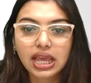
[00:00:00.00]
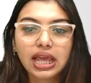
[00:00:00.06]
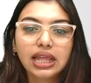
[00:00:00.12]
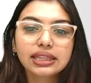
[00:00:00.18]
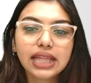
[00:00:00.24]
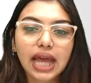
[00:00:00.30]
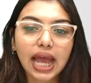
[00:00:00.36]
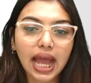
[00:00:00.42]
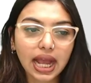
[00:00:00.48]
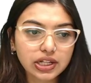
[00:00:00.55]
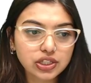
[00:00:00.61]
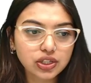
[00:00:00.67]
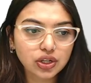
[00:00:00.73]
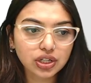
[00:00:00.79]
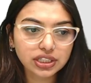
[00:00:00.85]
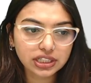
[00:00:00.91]
The
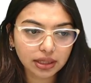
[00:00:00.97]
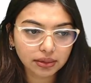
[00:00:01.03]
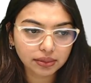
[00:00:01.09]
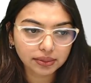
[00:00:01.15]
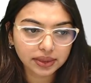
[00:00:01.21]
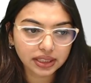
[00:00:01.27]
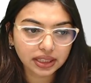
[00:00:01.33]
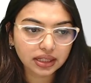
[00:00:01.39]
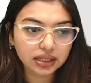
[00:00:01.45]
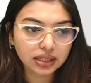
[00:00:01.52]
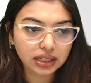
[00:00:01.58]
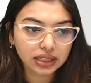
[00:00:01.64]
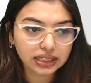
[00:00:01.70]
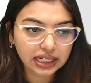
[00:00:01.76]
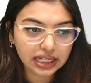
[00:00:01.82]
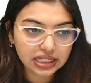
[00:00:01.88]
axon terminal
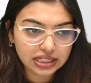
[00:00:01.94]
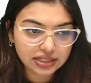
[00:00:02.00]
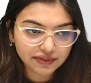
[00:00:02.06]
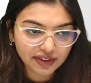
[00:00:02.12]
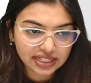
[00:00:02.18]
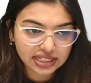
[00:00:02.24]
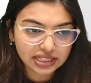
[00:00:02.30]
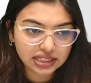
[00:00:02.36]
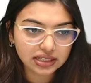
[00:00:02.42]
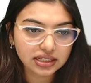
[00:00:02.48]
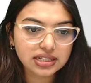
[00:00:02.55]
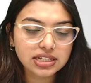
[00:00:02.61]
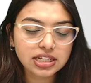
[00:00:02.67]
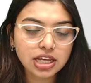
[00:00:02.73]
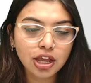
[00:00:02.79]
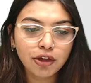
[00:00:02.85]
contains
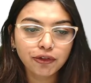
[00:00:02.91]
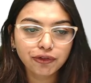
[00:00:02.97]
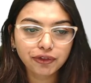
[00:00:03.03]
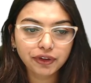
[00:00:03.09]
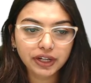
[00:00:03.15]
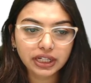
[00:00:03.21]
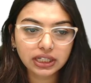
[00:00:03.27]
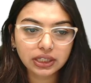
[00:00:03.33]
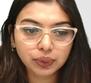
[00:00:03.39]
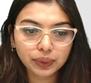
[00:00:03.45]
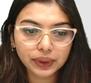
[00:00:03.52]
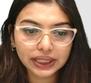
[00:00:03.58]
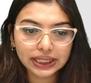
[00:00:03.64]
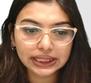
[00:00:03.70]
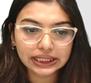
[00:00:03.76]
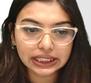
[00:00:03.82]
vesicles filled
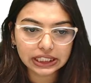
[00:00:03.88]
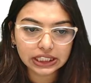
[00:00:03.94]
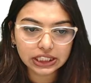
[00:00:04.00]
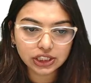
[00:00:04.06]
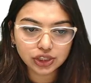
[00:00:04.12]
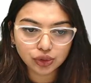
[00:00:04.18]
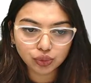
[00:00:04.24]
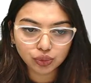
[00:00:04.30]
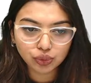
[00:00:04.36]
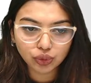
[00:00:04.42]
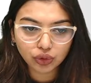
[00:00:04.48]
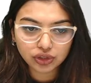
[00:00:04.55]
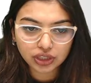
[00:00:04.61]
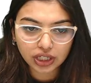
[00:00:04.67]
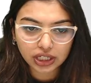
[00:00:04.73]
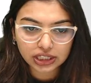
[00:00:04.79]
with these
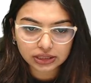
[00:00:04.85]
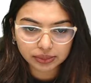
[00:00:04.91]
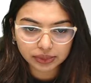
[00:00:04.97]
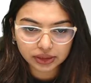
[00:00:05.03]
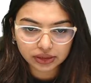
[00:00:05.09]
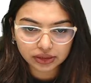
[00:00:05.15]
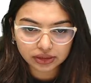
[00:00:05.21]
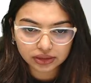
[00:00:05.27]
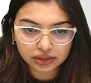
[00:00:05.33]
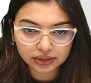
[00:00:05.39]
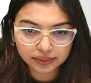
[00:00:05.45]
neurotransmitters.